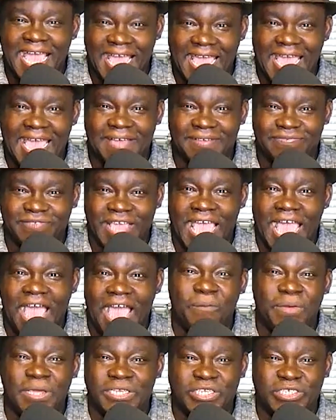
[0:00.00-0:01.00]
as
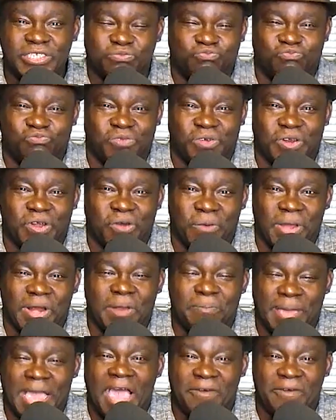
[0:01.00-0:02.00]
how we just, went
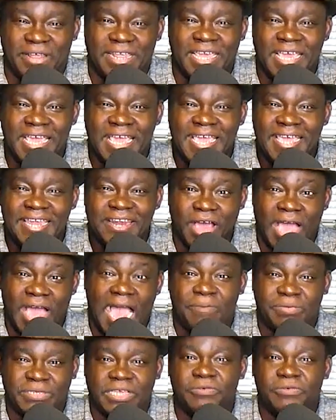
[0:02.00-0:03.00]
about it.
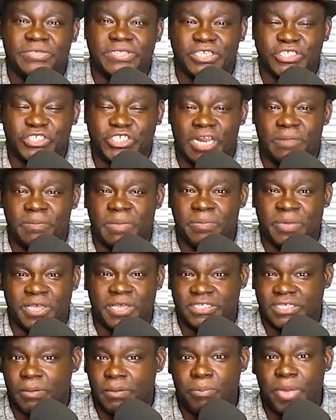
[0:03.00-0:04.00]
Obviously it was legitimate
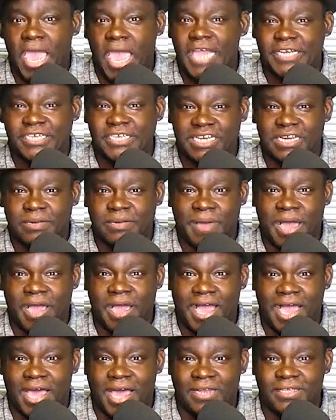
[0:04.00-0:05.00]
because I'm passionate
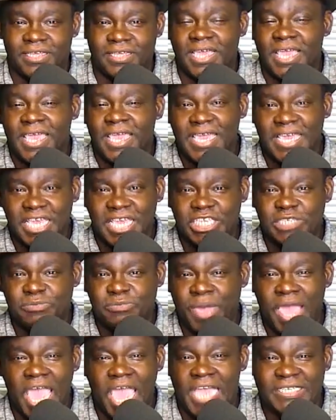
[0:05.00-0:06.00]
about Ali. He's
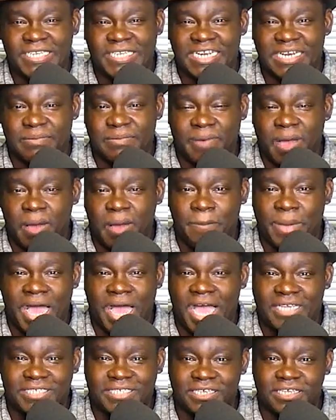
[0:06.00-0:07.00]
passionate about
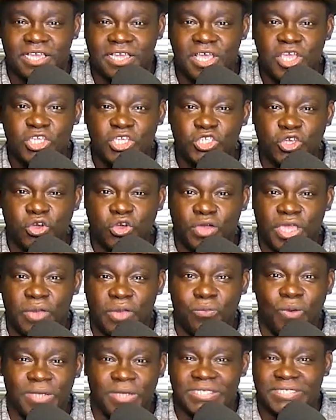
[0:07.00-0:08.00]
boxing. So
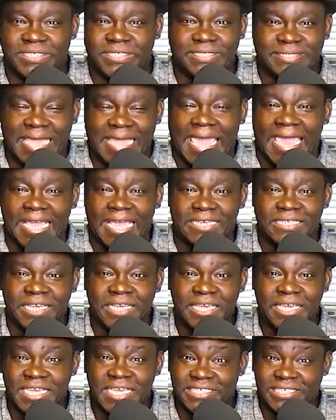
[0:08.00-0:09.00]
it wasn't staged.
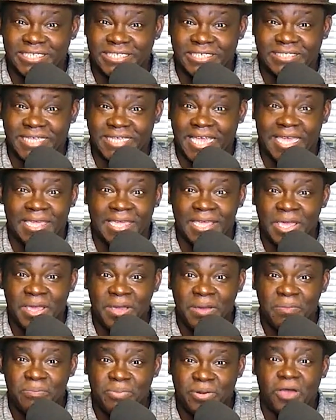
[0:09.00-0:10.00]
It's just that,
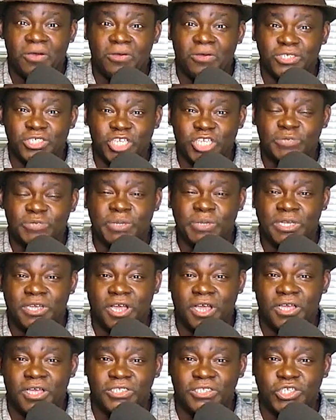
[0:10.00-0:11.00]
bro, just
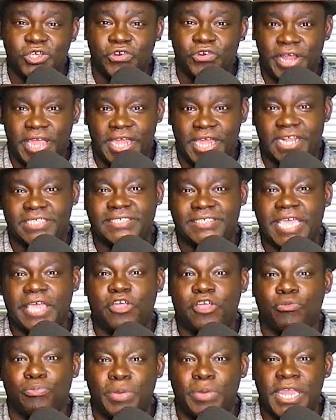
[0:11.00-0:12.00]
because you're an
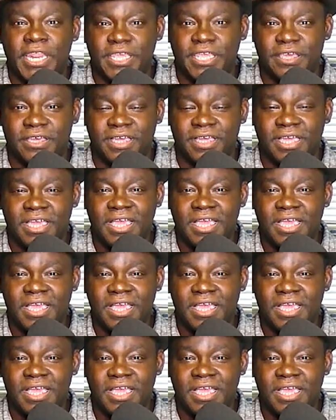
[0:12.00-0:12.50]
encyclopedia